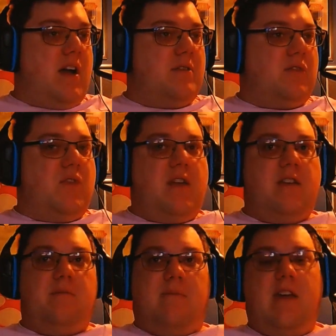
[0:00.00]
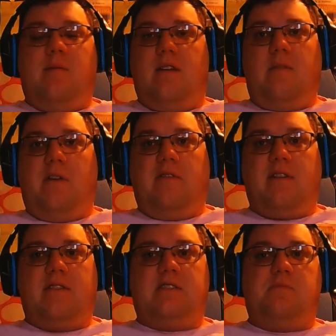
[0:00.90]
thinking maybe I might
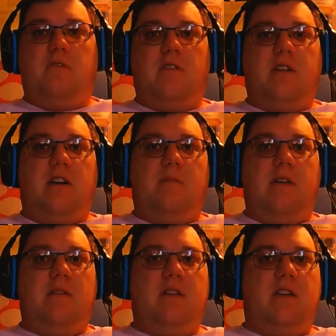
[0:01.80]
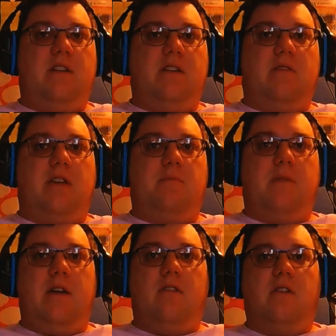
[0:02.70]
like this book. Maybe it will get
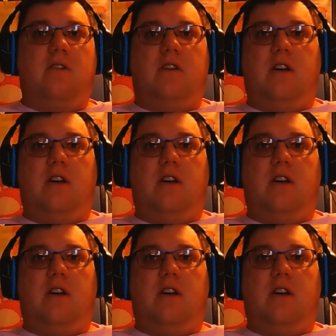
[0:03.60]
better.